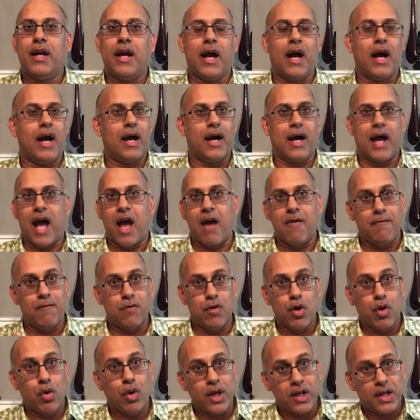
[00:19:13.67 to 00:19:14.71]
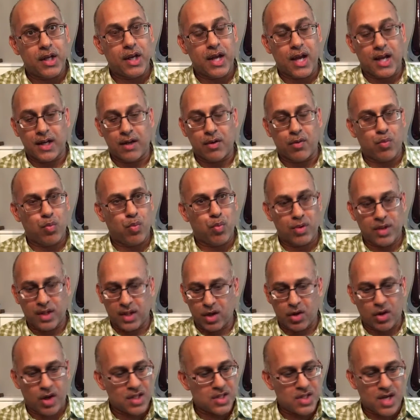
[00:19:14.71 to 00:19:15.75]
I have no idea,
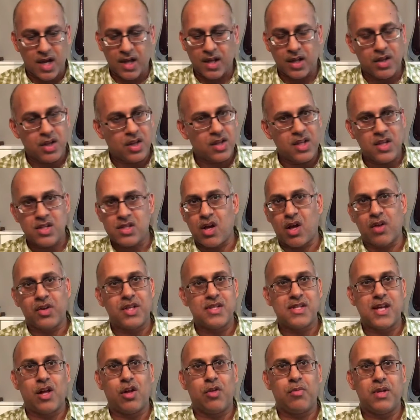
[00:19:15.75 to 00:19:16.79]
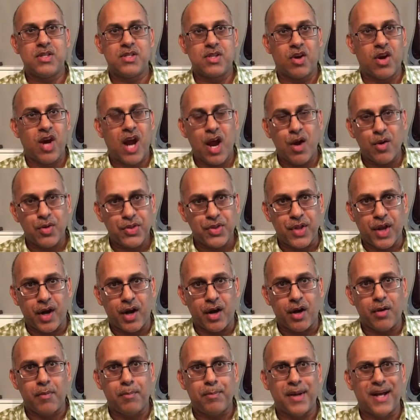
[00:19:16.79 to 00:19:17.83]
and I taught all these elements are out
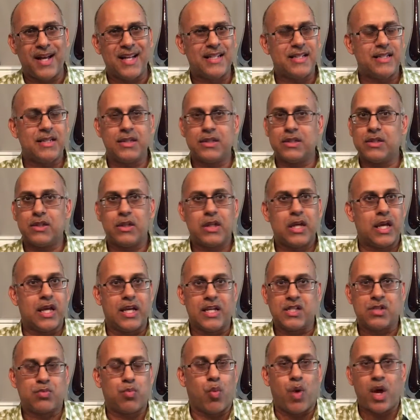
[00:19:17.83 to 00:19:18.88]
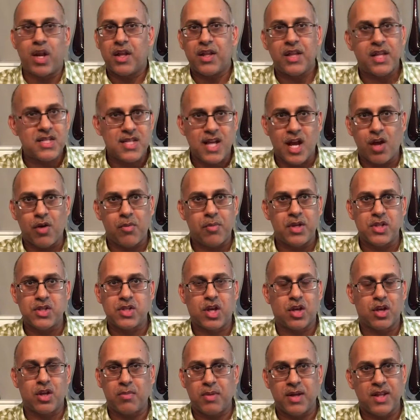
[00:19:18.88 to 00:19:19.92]
there, but is one of these elements
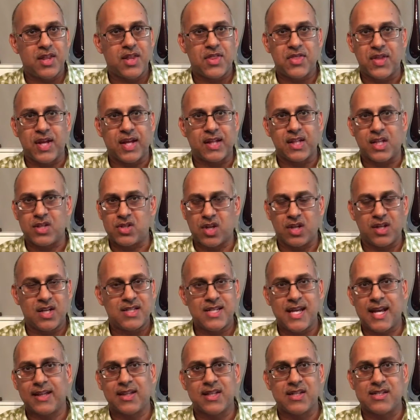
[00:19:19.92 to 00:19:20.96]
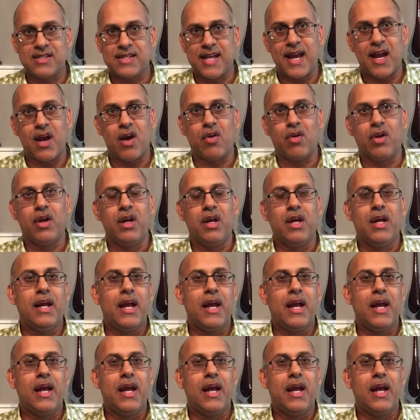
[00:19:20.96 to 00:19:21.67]
going to be the thing that's going to take this down?